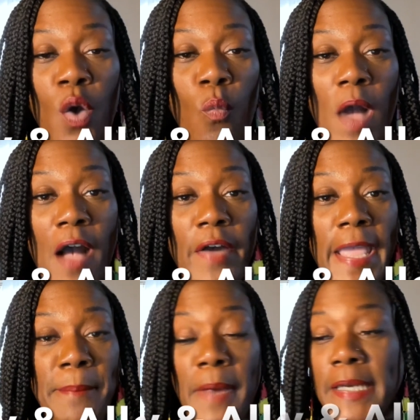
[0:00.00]
While
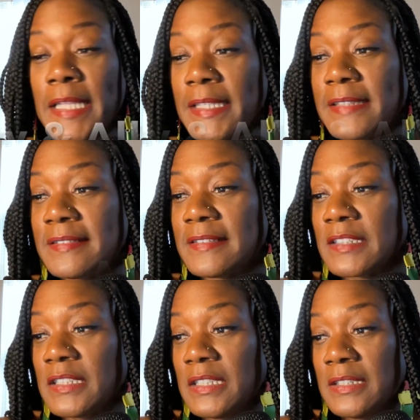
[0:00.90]
a moneyless
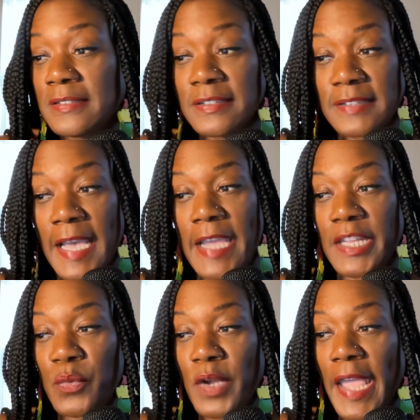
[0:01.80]

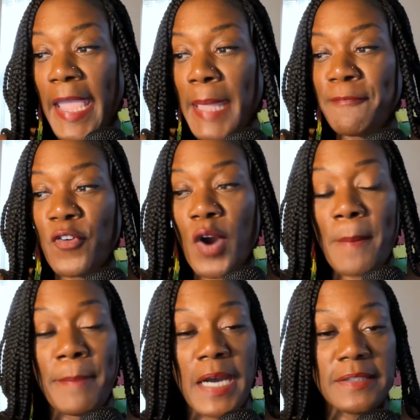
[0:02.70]
society would aim for
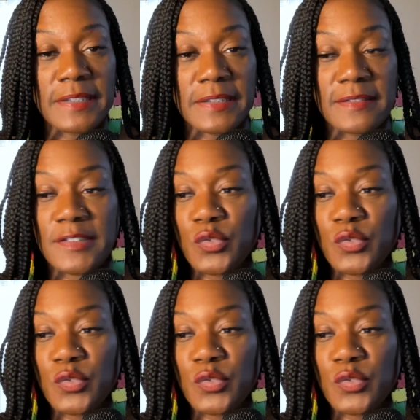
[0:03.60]
abundance,